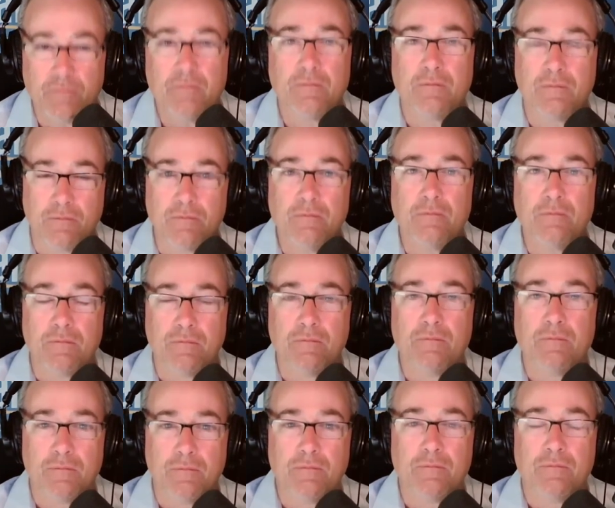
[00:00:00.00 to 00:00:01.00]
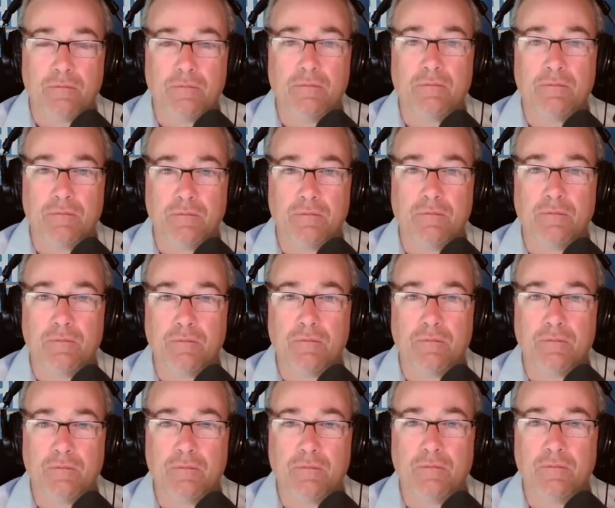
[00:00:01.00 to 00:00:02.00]

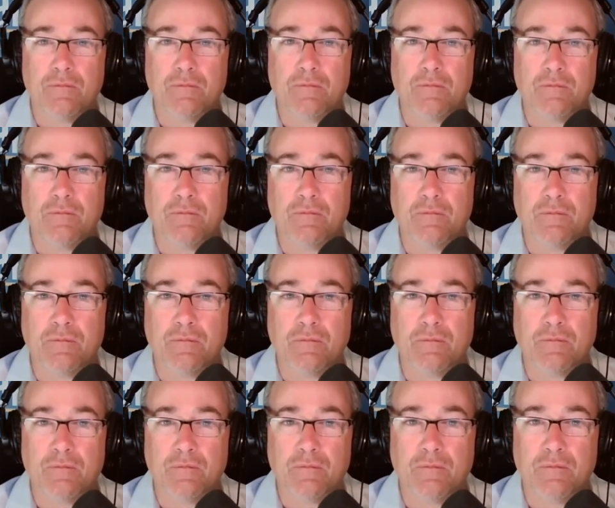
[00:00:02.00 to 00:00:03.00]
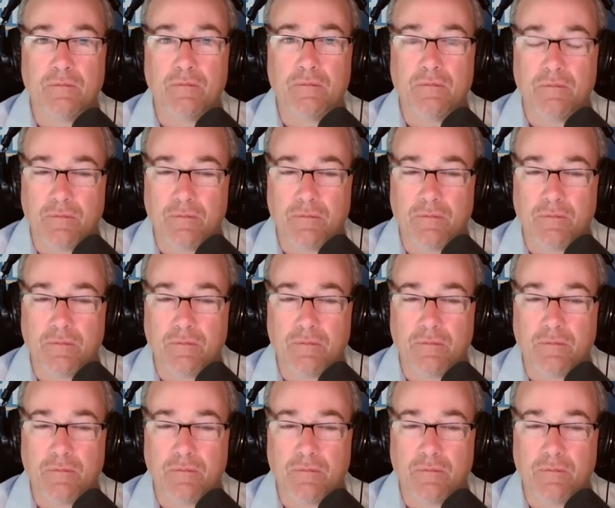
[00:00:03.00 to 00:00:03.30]
This person isn't speaking.